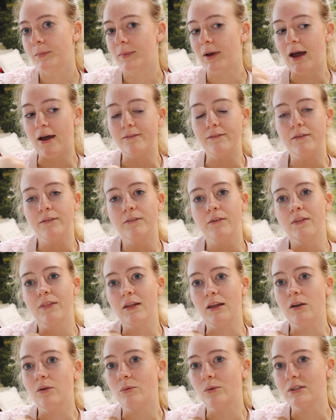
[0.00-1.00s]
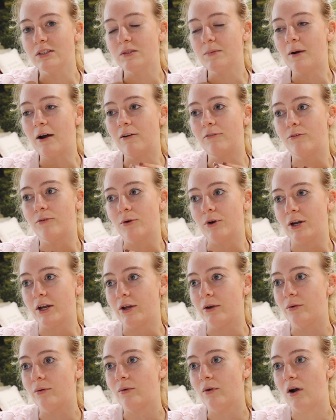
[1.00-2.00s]
have everything in one spot for
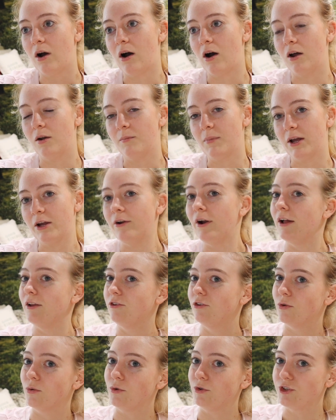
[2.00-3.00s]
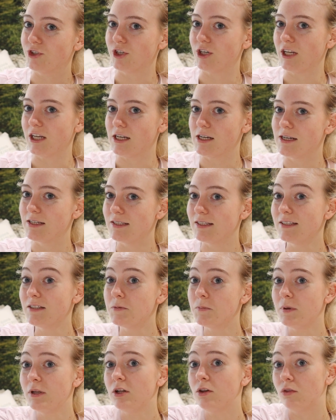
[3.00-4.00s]
you on my grad school journey, because
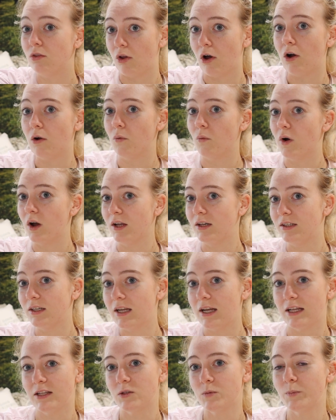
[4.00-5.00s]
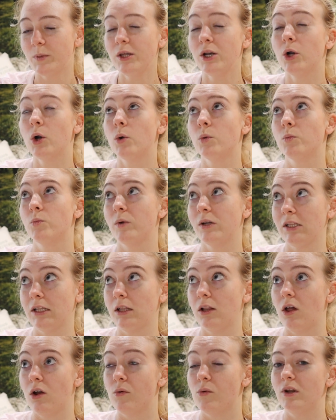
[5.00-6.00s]
it's been a long one. It's been a really
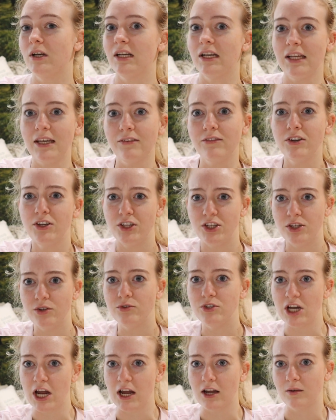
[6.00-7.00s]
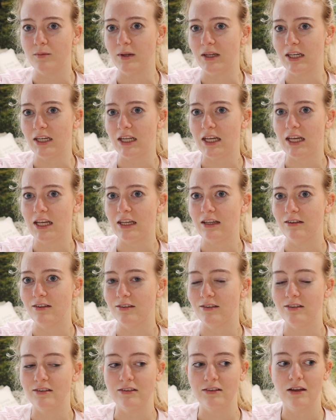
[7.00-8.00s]
long one. And even Hugh Jackman
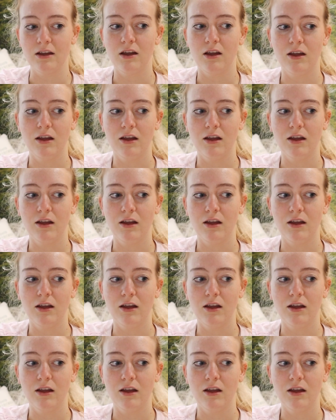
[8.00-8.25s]
has